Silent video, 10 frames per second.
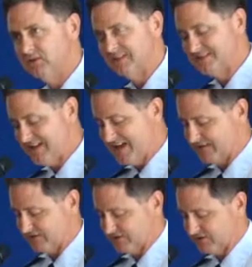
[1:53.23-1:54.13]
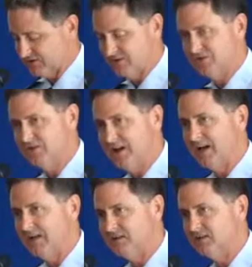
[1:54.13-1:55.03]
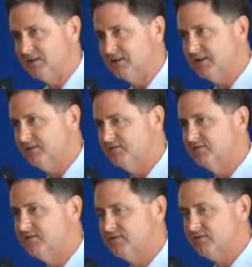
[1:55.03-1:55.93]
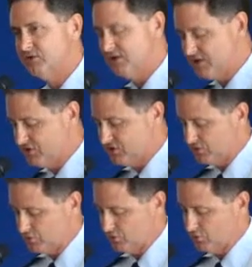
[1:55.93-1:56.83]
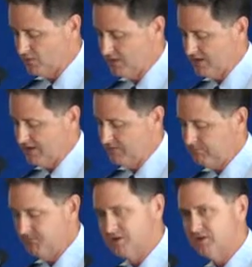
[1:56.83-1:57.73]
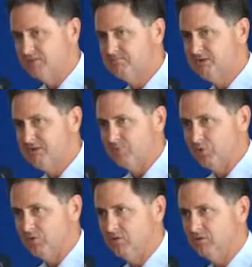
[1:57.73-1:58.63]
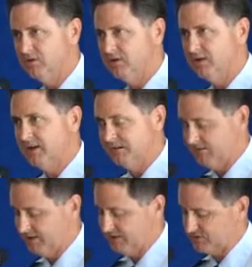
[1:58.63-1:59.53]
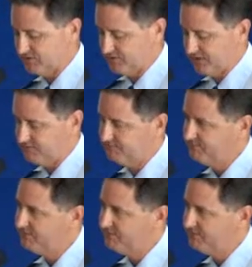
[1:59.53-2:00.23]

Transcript: than Texas in size, and they have 32 million people in Afghanistan.